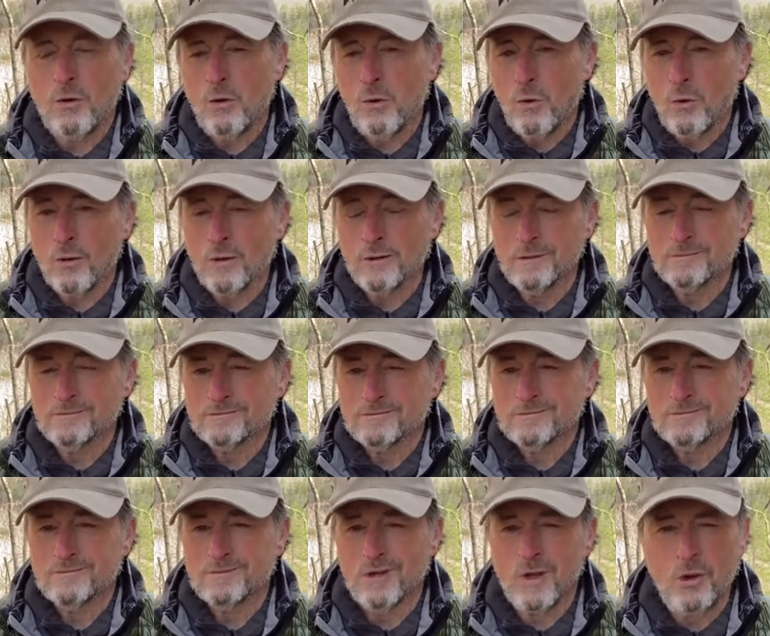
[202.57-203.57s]
or
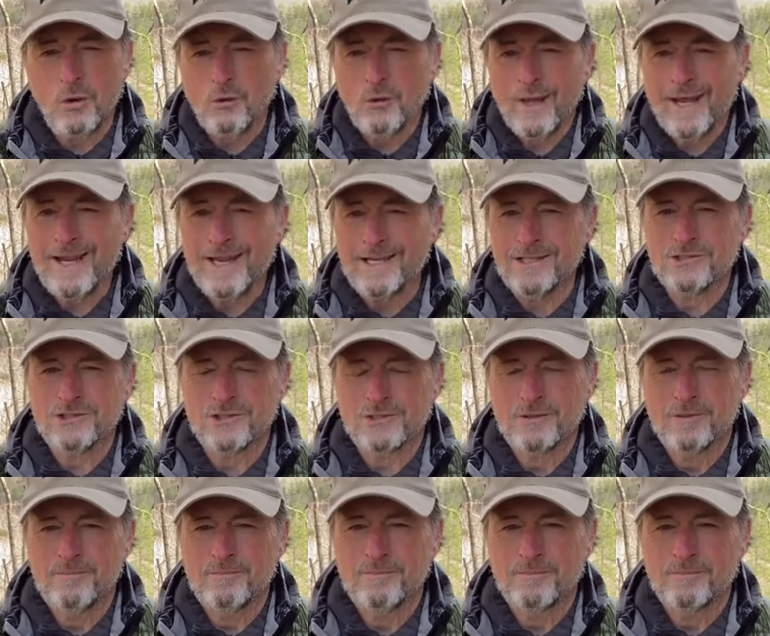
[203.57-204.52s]
old age.